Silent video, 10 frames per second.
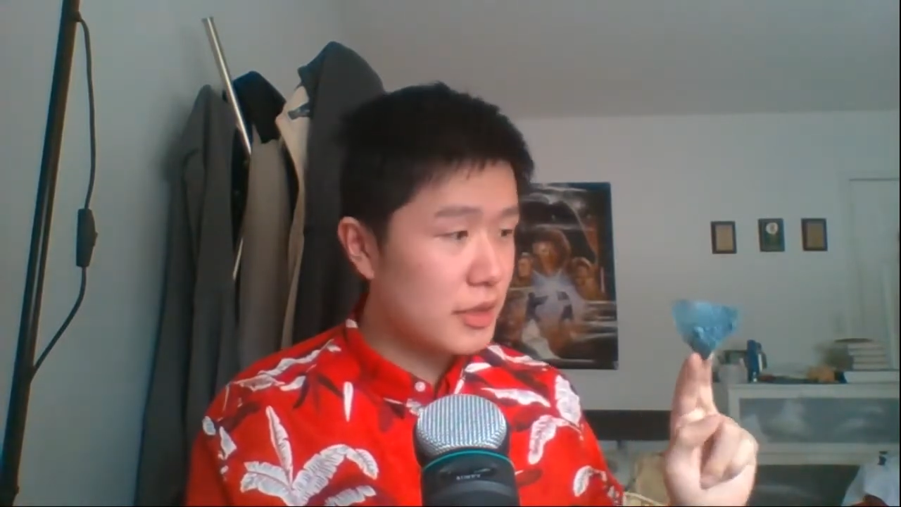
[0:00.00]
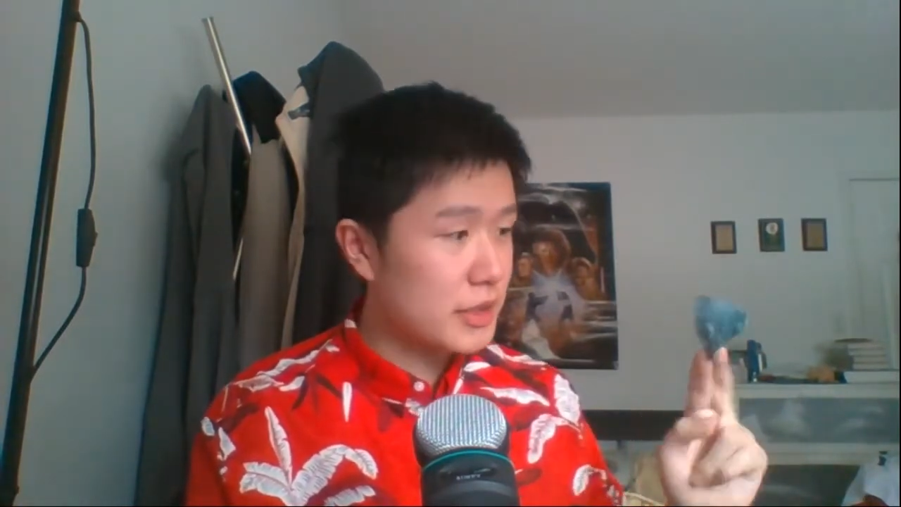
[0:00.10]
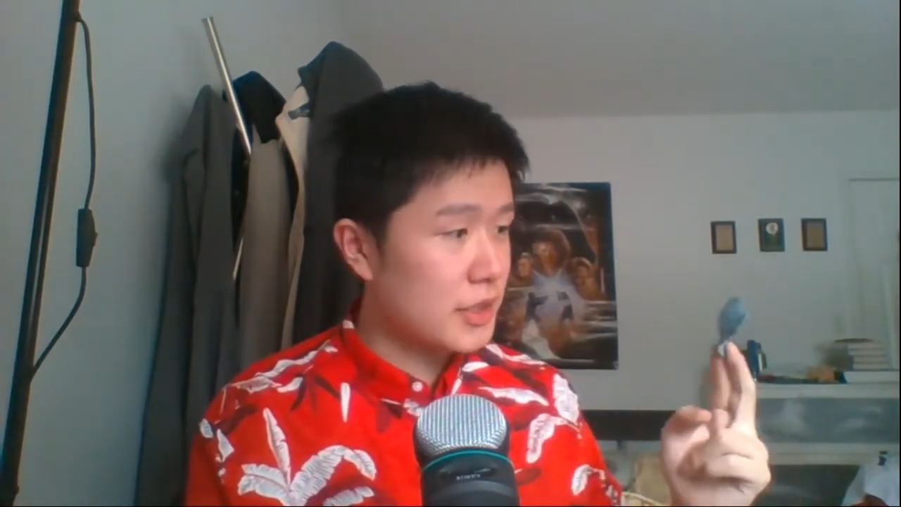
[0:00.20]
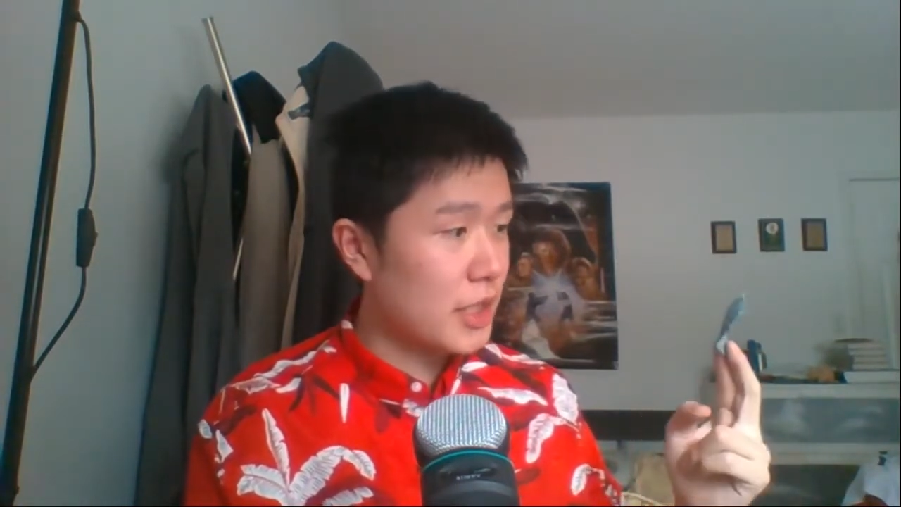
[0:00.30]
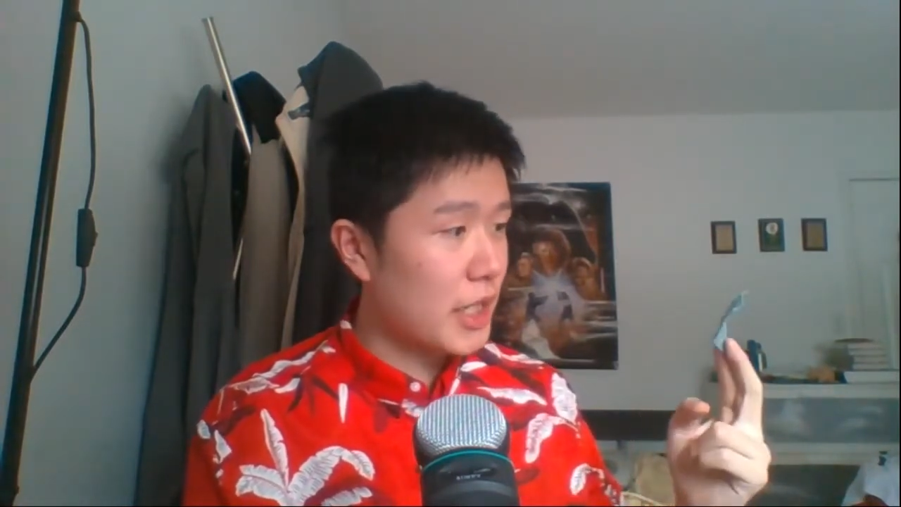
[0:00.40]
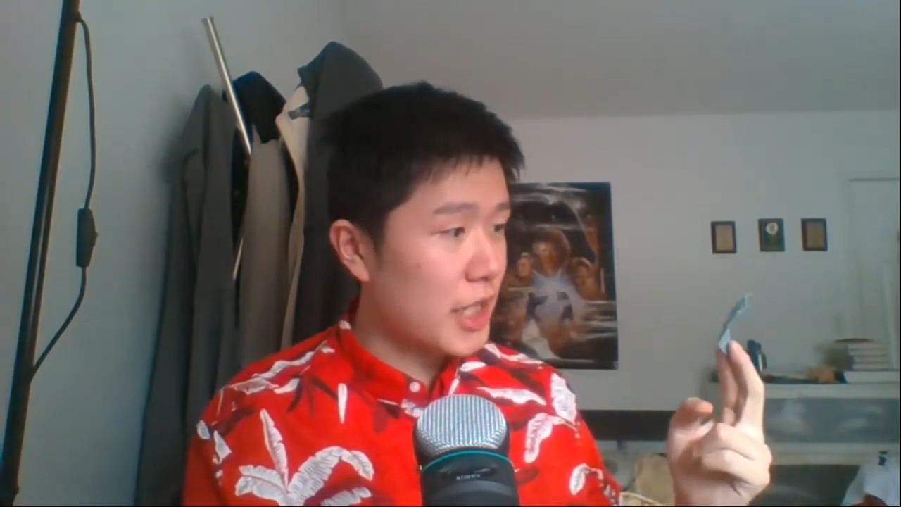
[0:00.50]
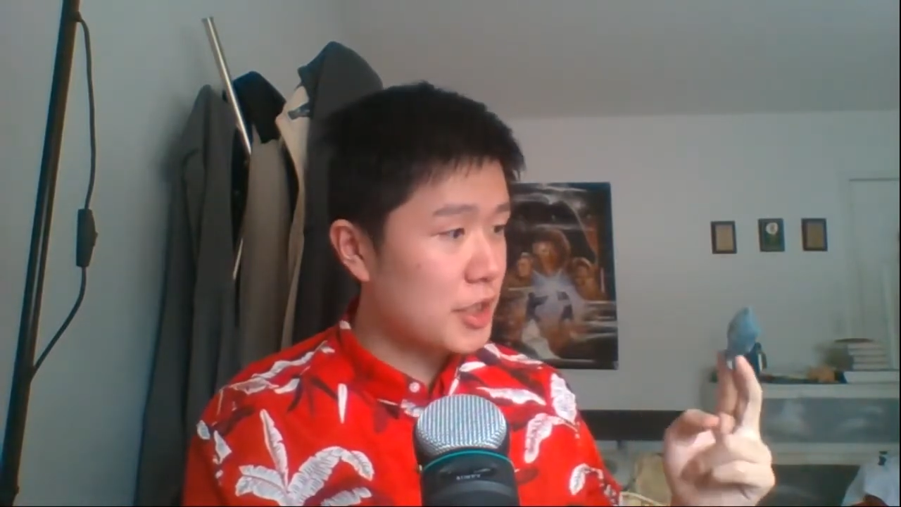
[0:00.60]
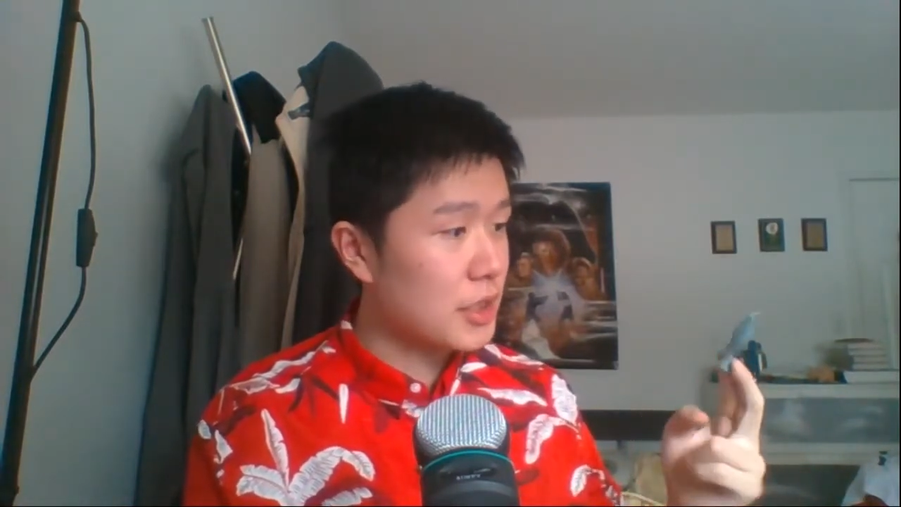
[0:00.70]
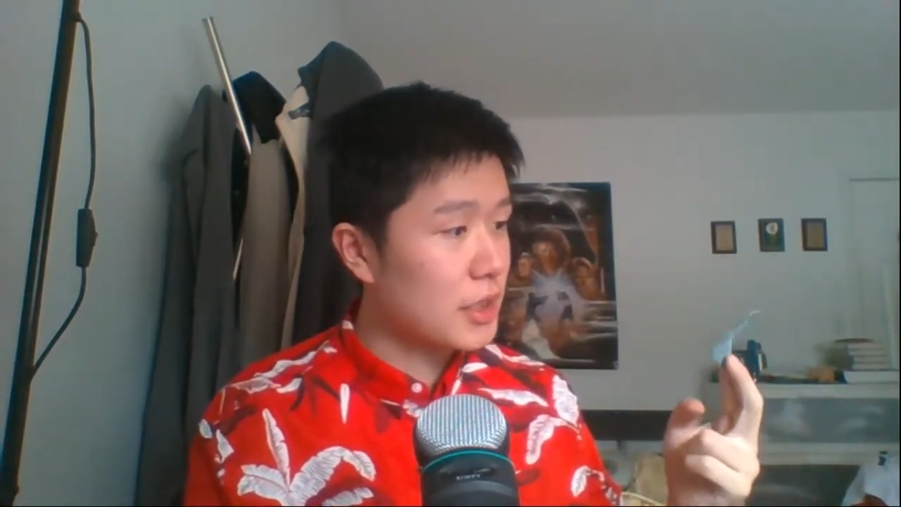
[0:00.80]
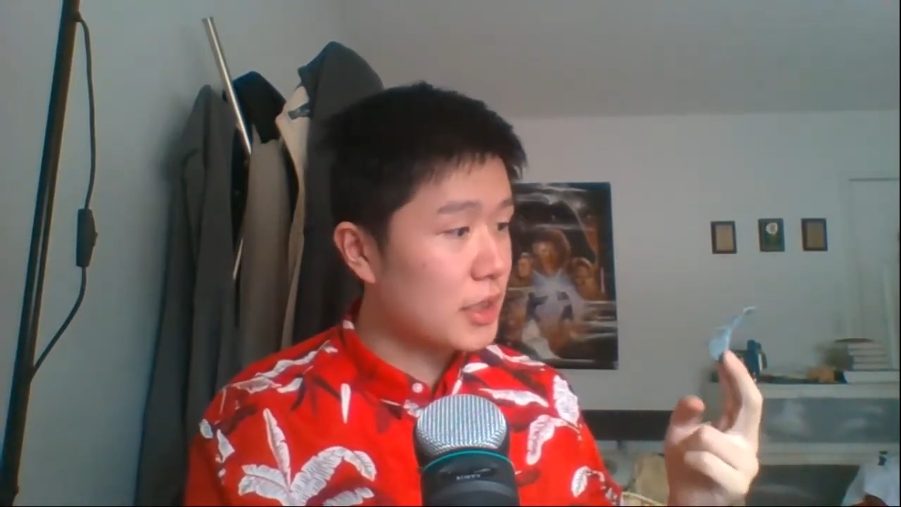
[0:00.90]
It's not
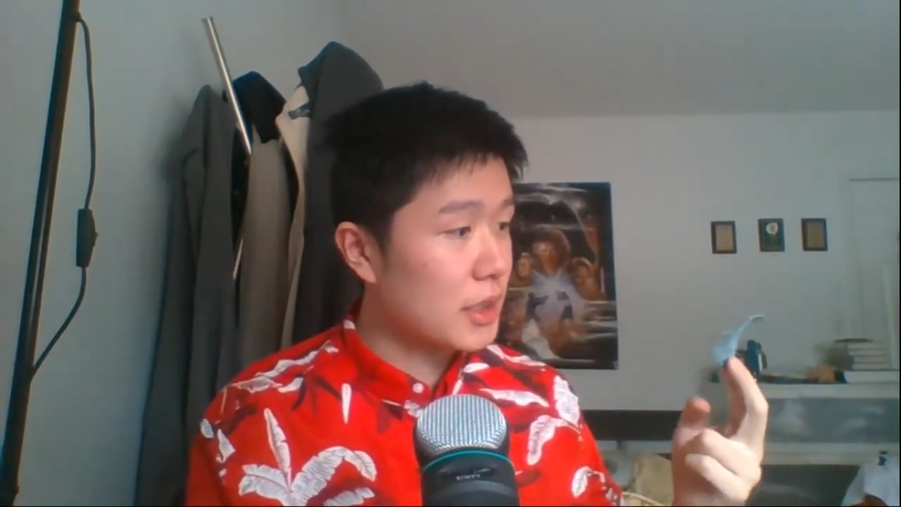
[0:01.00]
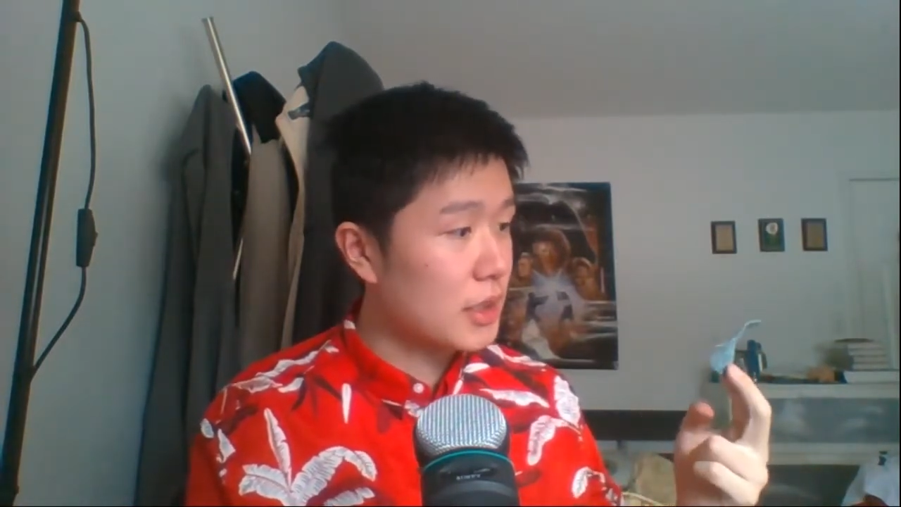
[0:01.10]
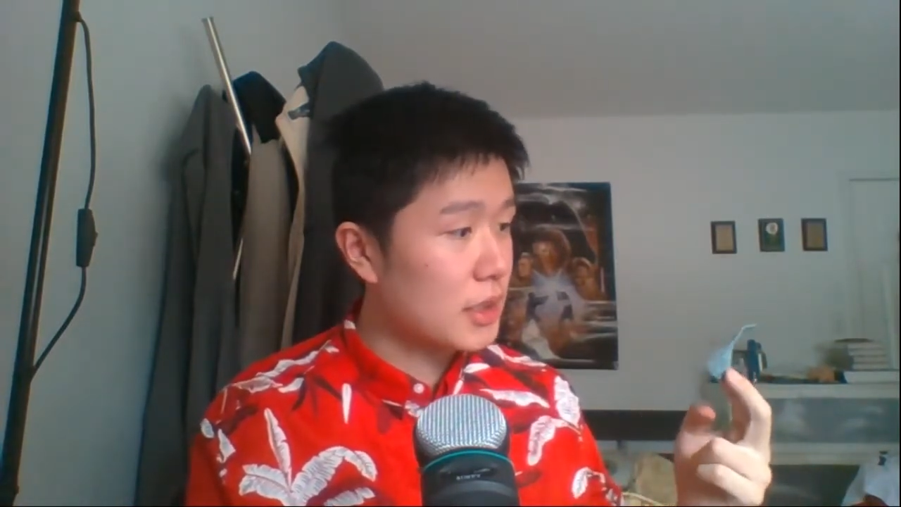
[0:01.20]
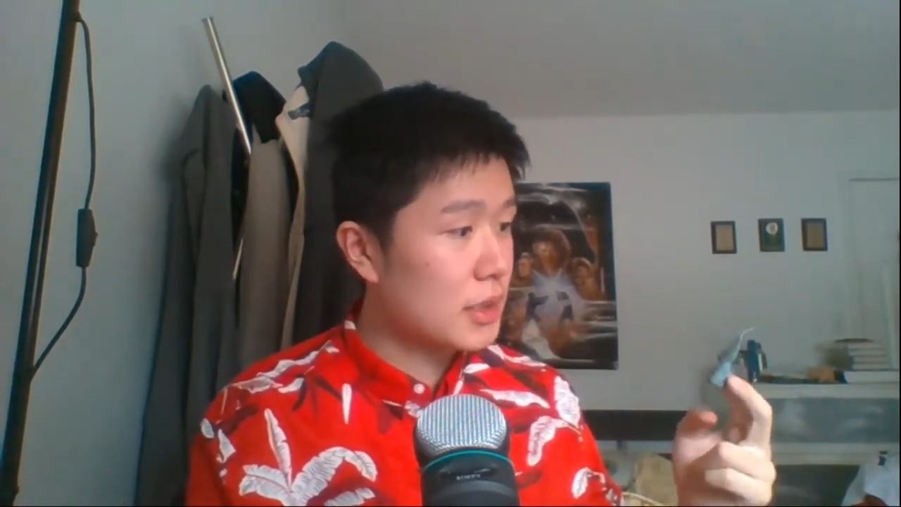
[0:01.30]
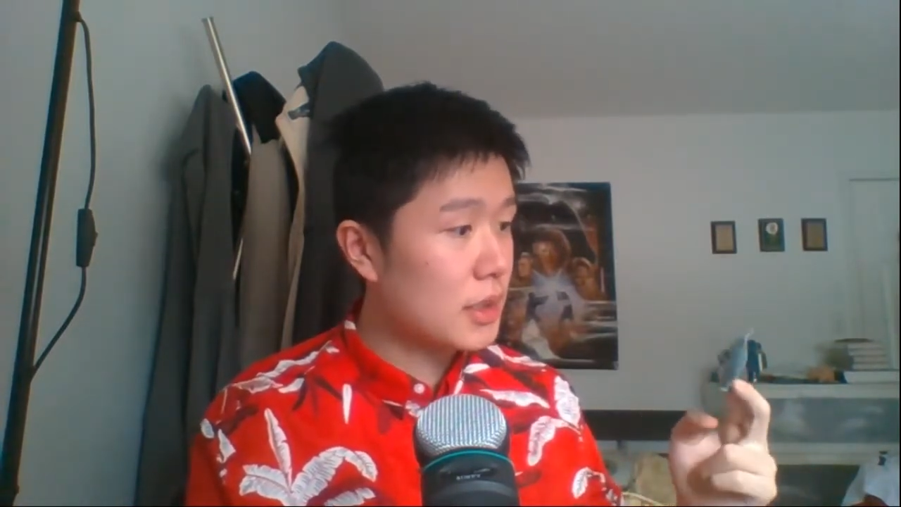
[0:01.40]
actually, the